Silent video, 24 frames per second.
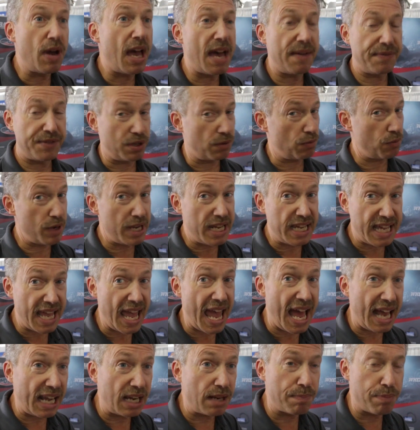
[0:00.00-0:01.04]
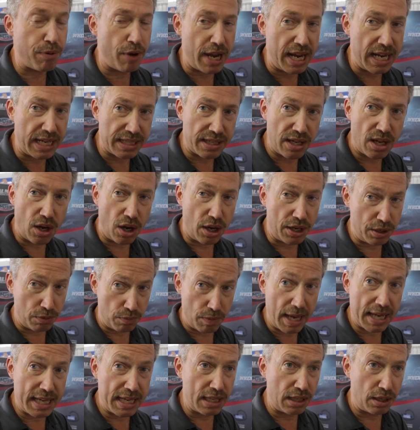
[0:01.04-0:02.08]
have to recalibrate on a
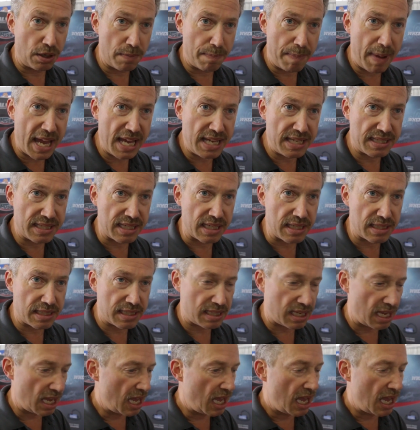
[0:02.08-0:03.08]
regular basis